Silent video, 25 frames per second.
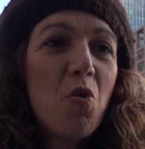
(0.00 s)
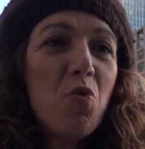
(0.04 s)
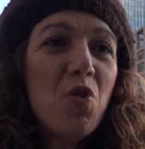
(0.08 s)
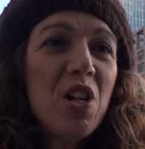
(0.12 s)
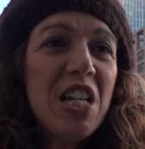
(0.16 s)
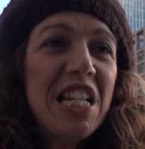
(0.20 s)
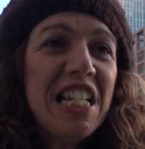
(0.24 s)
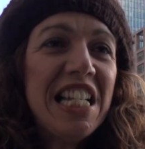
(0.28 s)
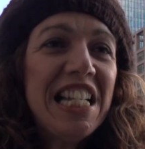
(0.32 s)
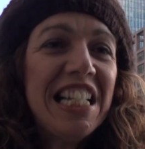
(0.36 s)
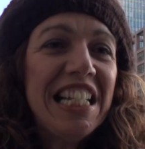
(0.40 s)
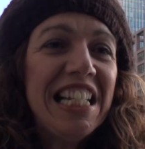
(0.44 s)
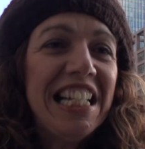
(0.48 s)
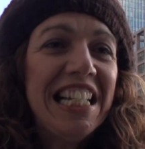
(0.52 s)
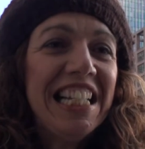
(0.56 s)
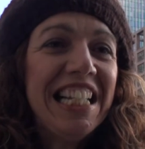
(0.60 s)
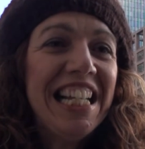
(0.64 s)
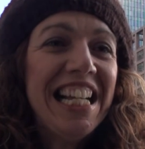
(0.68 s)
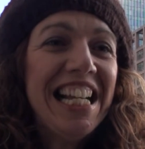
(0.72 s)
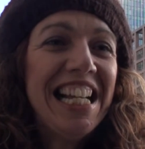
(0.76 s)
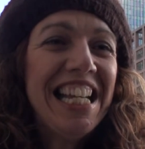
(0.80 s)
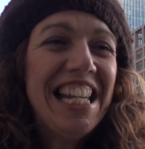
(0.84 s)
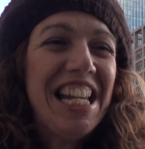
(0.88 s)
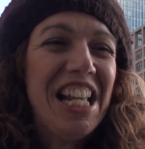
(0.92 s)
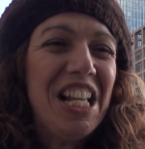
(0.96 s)
Well, I
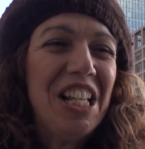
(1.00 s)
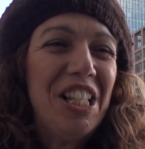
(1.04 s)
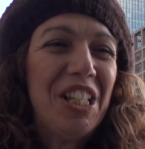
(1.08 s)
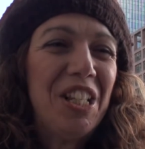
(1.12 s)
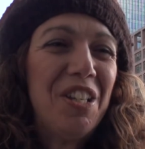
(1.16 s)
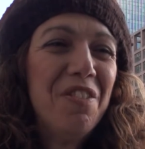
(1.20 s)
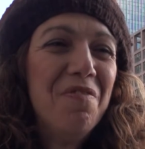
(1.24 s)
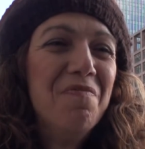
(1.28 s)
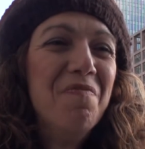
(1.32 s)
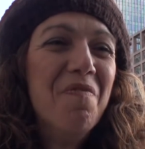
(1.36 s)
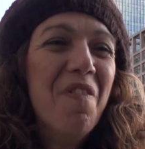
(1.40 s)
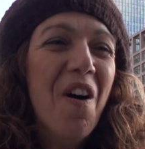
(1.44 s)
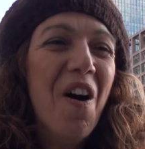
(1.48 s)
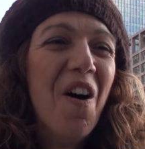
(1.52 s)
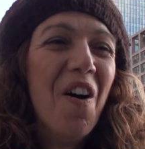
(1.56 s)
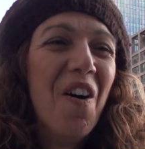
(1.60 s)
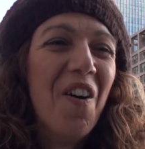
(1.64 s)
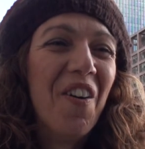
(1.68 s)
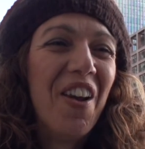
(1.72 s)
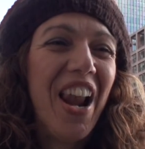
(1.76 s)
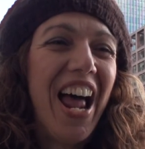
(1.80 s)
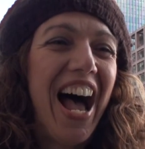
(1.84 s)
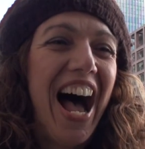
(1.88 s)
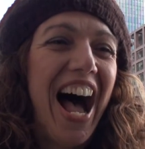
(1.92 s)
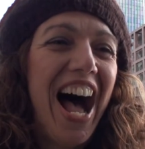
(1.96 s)
had a
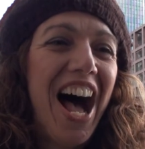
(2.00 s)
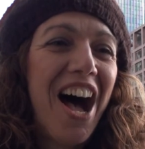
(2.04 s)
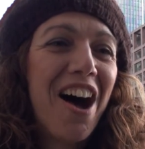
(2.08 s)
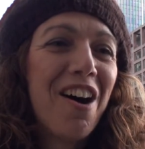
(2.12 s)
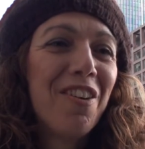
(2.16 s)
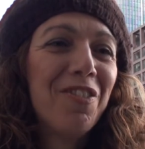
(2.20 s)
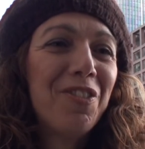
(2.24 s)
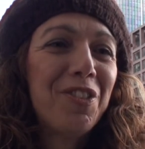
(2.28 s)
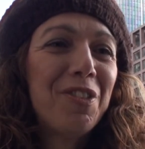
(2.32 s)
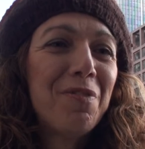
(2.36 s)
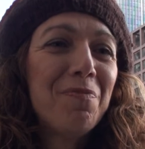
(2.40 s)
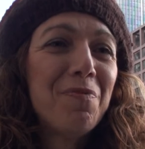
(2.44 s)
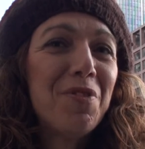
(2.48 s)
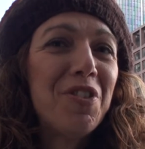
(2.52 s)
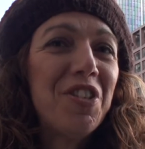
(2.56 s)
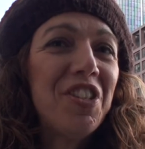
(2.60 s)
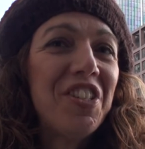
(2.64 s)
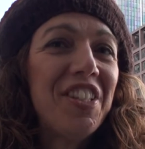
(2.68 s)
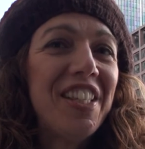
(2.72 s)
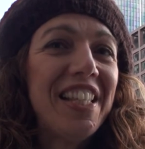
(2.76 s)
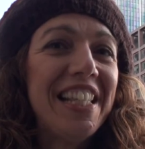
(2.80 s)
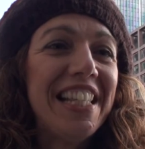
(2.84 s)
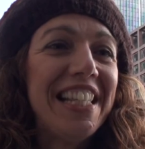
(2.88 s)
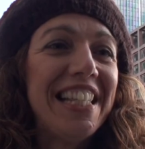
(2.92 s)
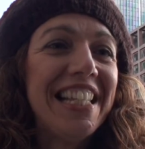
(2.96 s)
small house
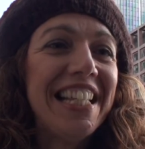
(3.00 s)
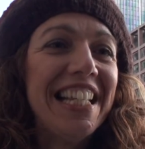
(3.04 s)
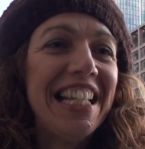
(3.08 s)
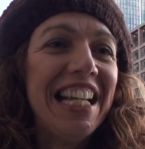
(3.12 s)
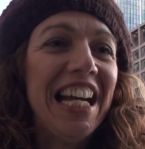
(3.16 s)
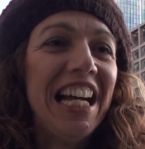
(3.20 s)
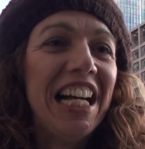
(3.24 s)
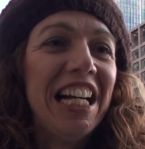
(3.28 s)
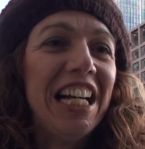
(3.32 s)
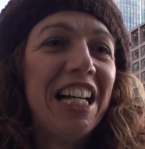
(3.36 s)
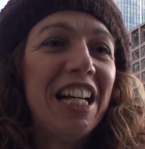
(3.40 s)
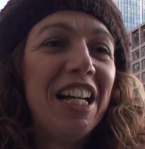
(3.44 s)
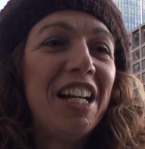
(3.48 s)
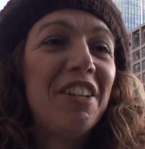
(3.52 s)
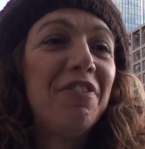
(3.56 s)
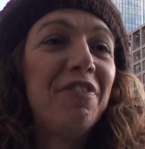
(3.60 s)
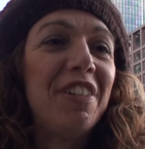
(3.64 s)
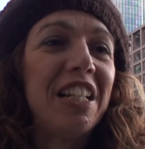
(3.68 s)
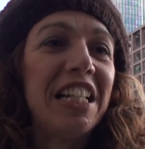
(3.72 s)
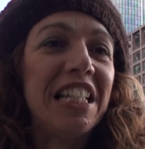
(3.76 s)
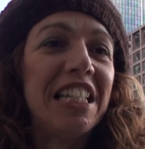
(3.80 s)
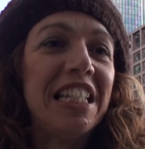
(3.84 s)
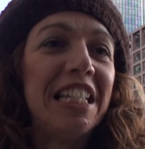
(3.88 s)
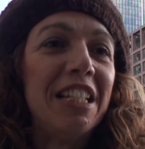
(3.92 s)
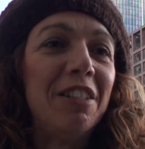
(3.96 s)
emergency, a
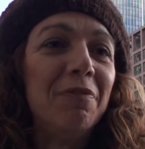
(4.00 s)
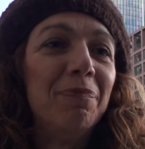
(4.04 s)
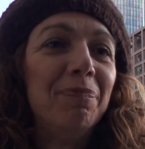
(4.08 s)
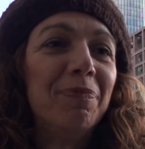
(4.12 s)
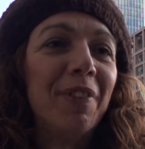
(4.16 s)
flooding.